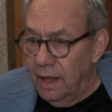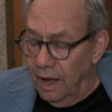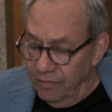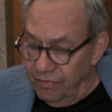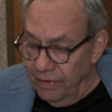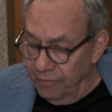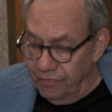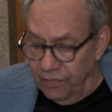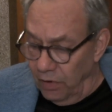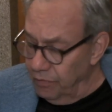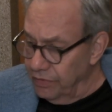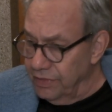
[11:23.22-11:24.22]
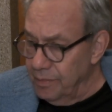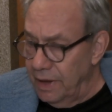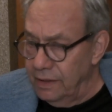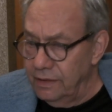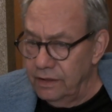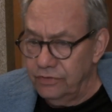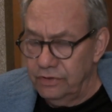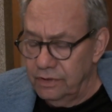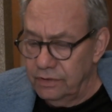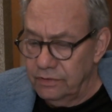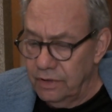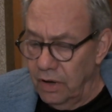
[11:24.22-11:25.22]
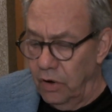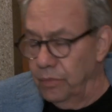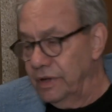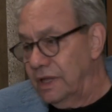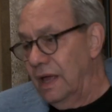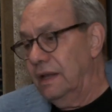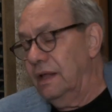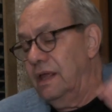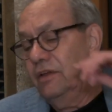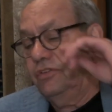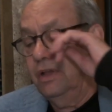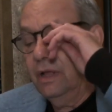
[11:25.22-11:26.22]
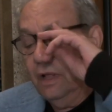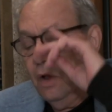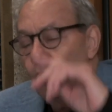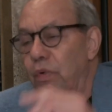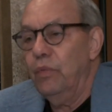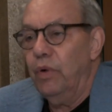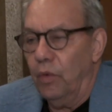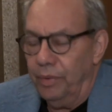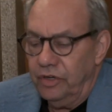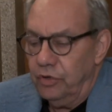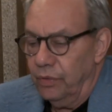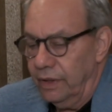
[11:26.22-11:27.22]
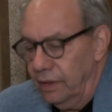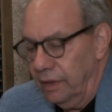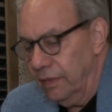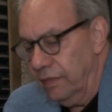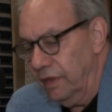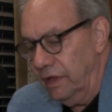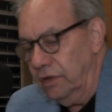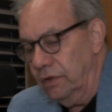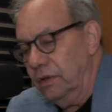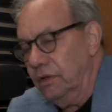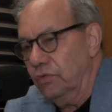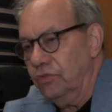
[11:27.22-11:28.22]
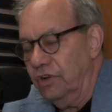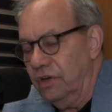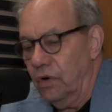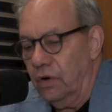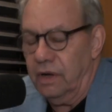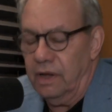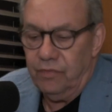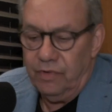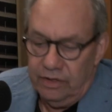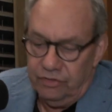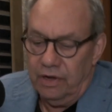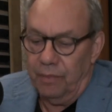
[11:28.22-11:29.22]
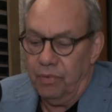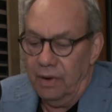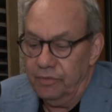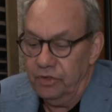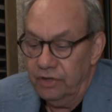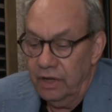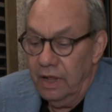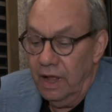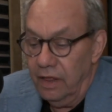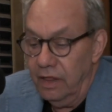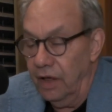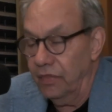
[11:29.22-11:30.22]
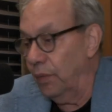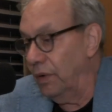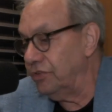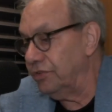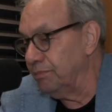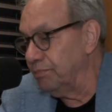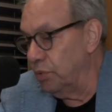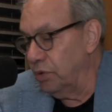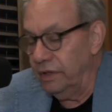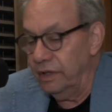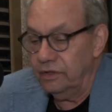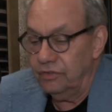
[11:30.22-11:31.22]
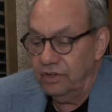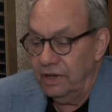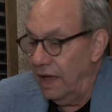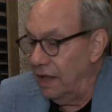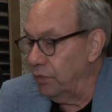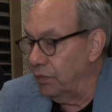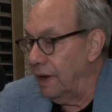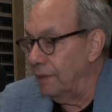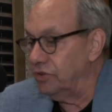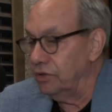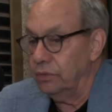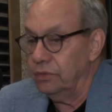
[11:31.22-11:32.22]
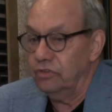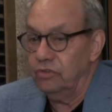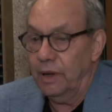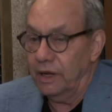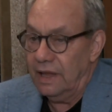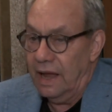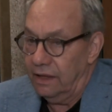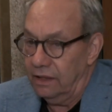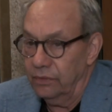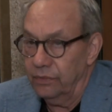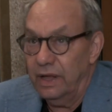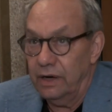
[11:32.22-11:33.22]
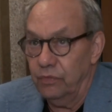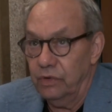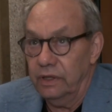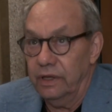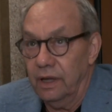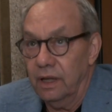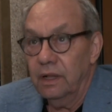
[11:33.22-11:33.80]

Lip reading: I've fought with them on this. The home of Ken Kesey. We will be doing the Eugene, Oregon rants, I promise. The ones from Portland and Seattle were absolutely spectacular. We had a really